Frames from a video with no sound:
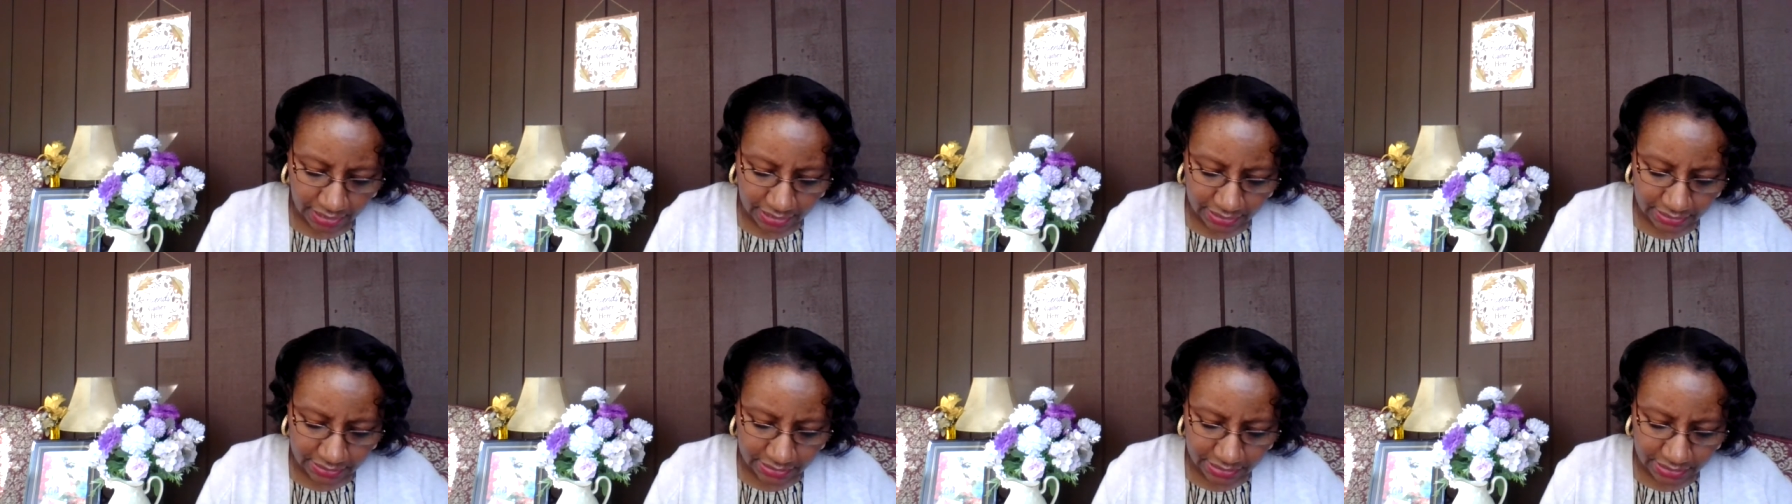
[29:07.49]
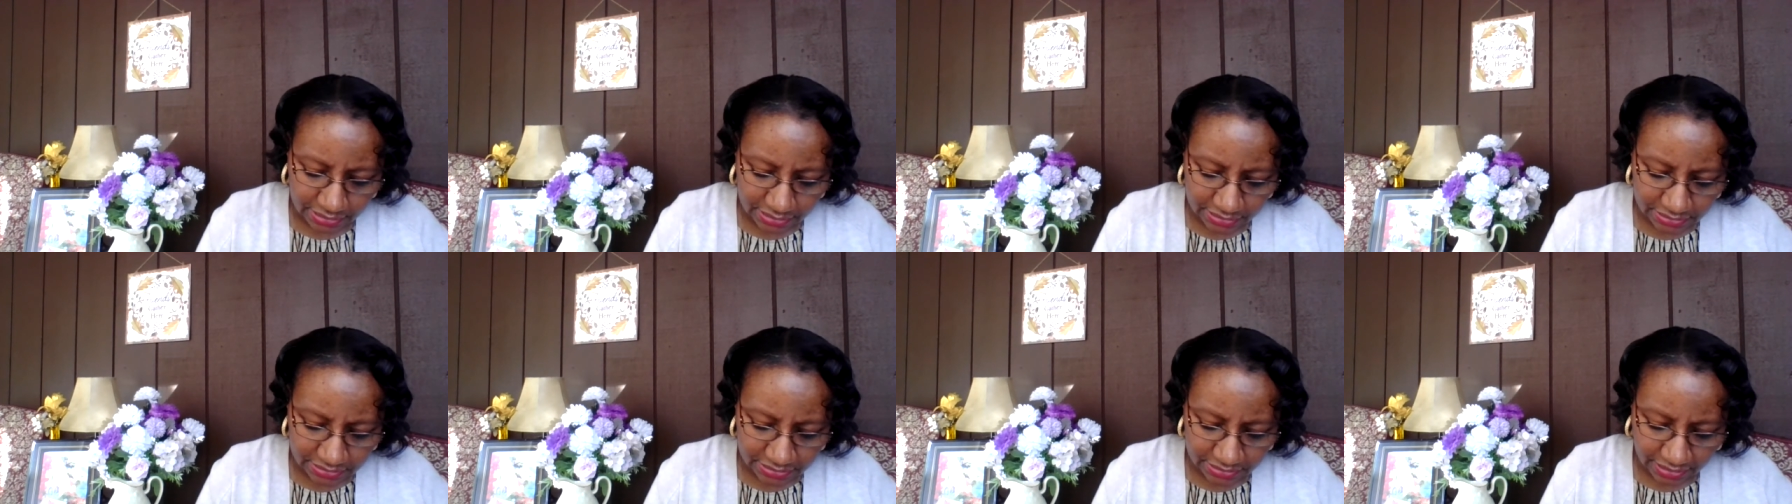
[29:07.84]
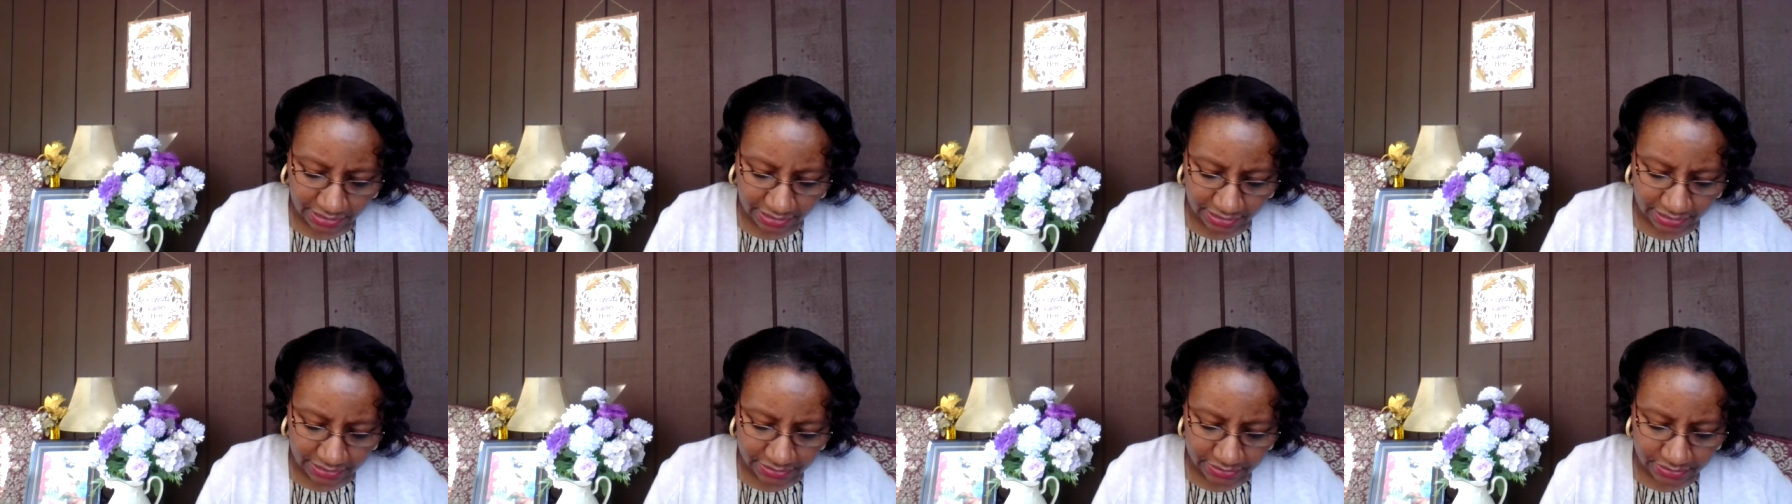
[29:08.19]
And then he
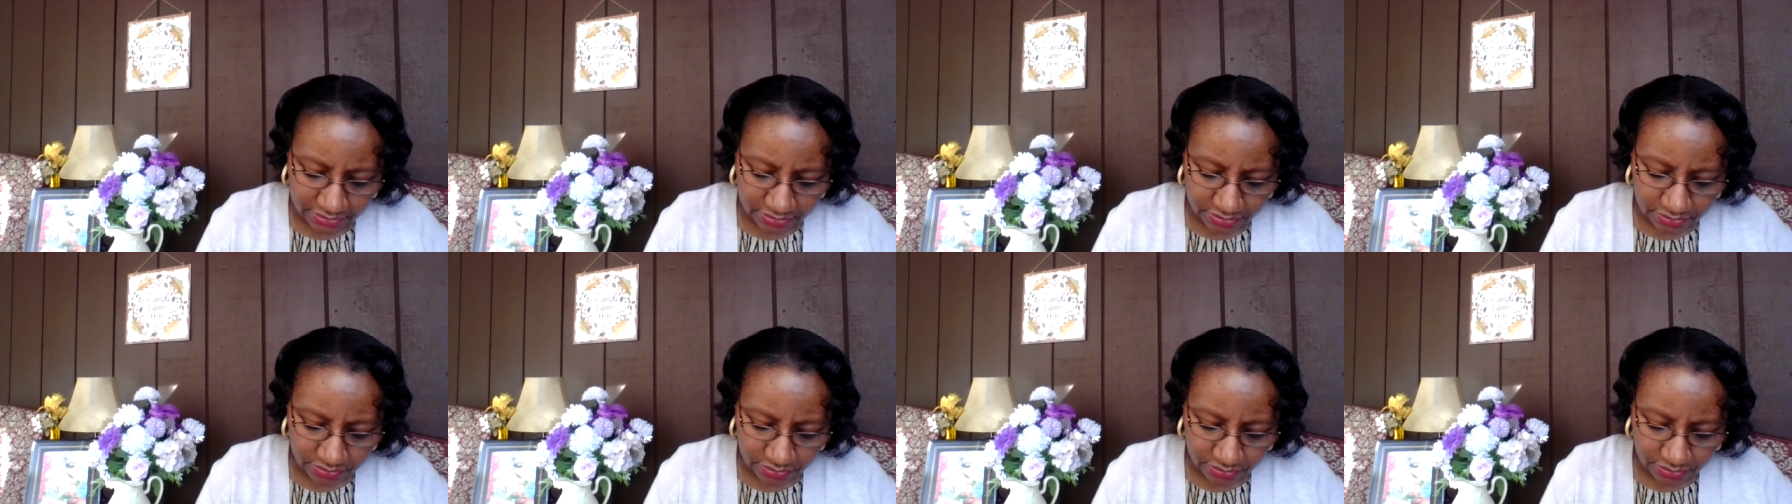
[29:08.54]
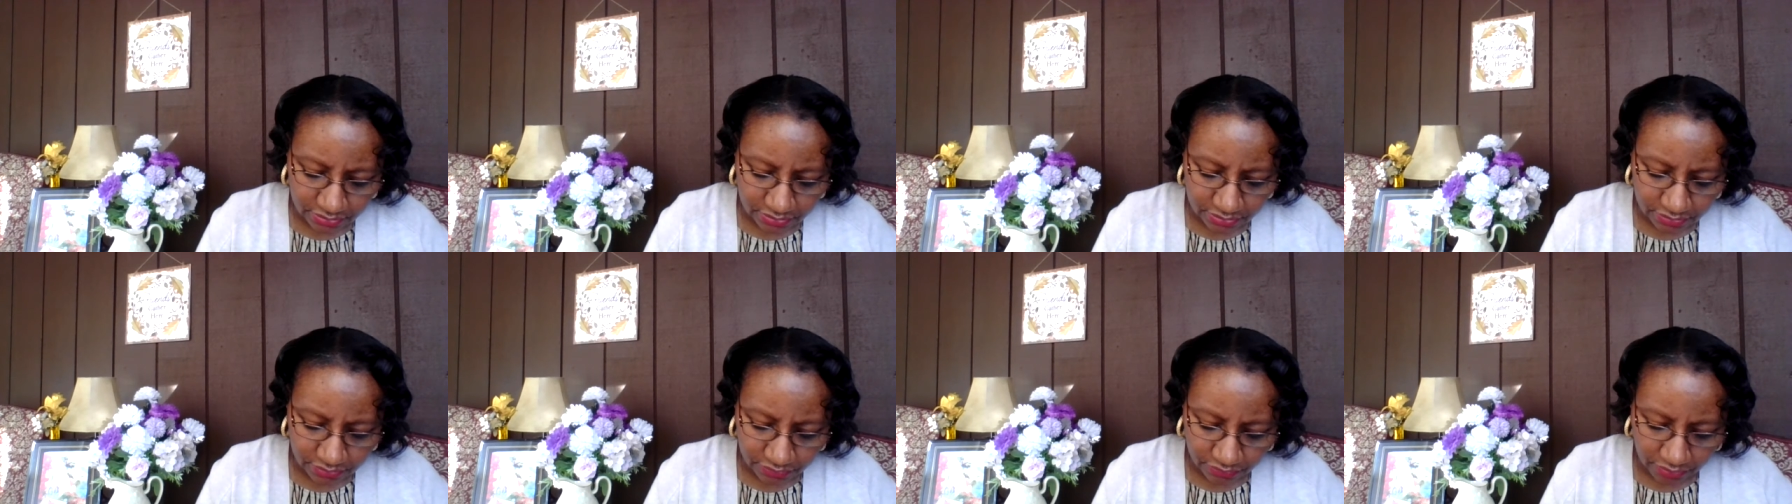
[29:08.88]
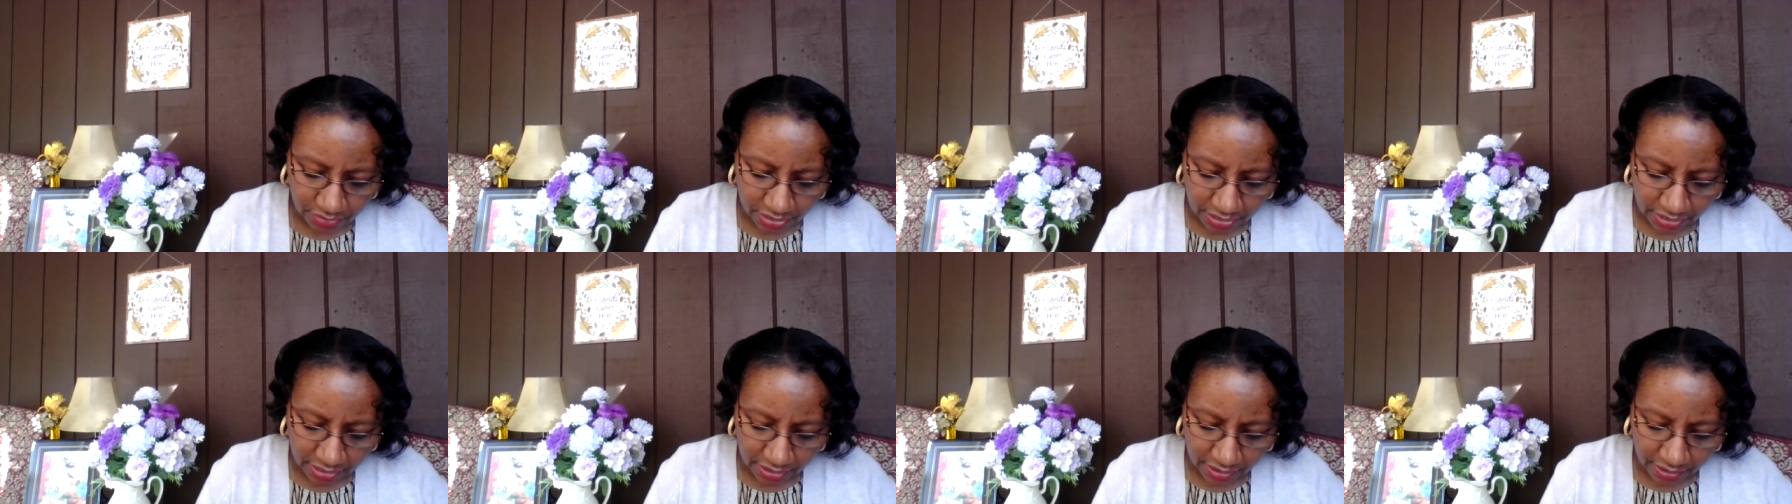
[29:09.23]
says,
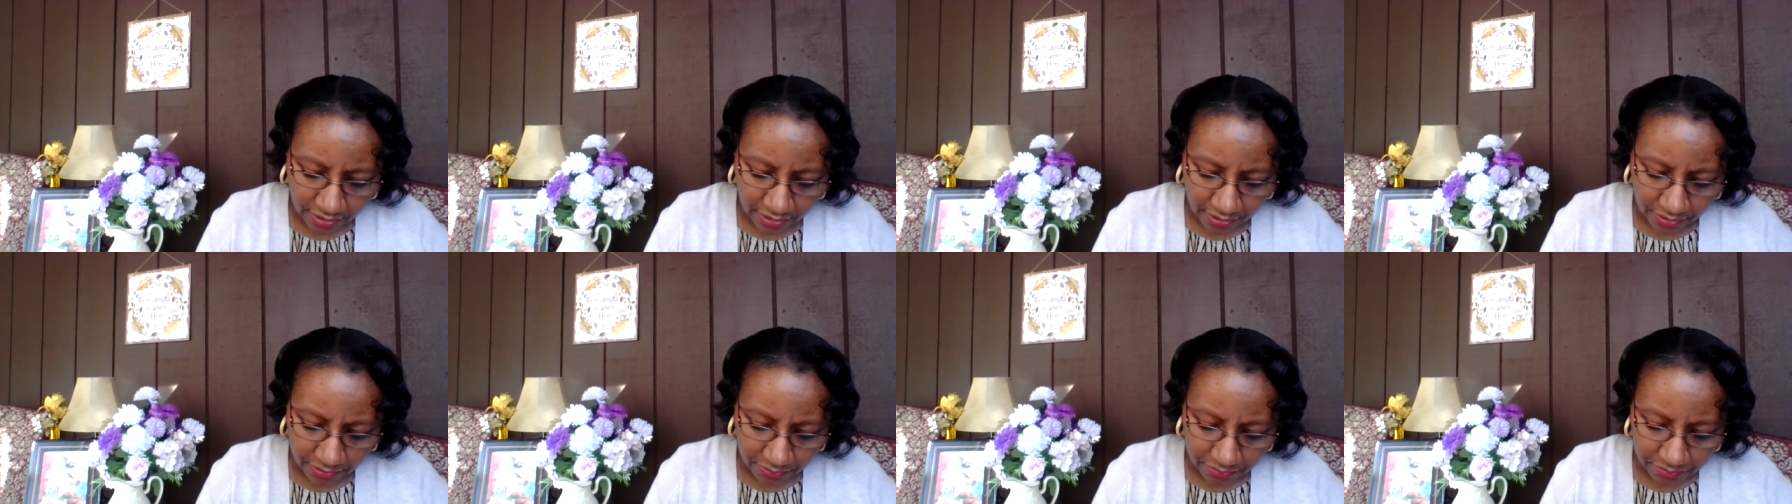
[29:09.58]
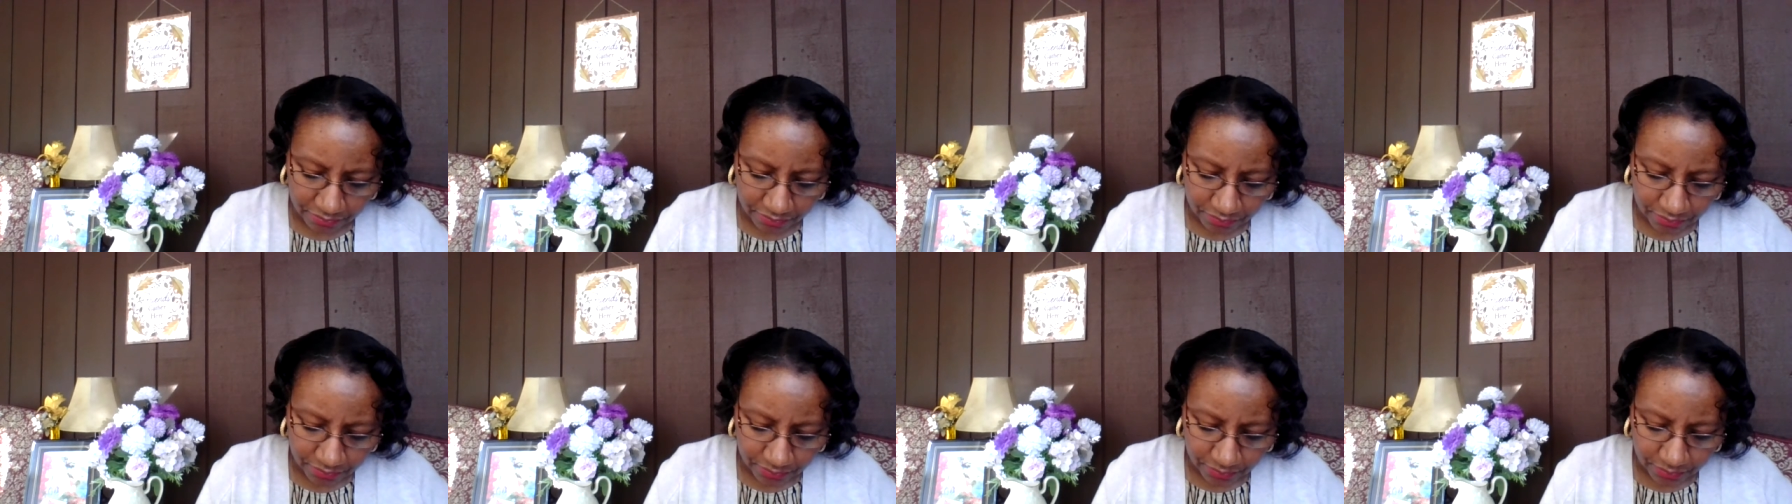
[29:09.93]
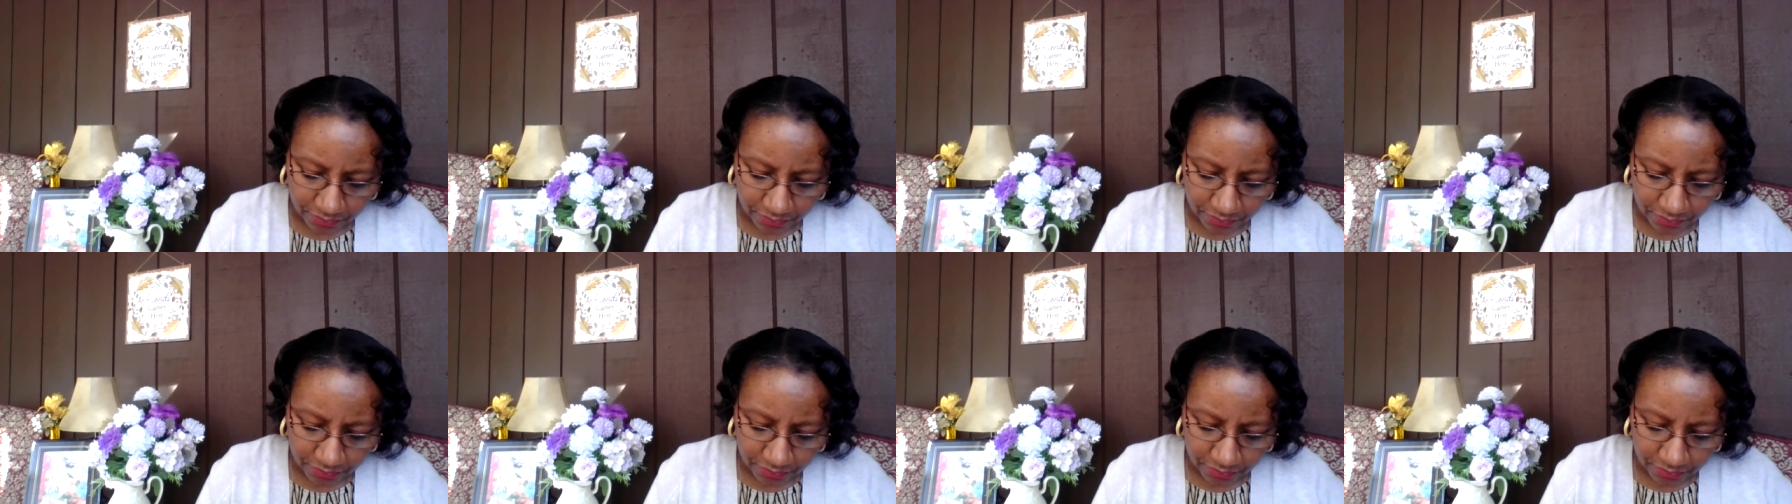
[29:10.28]
um,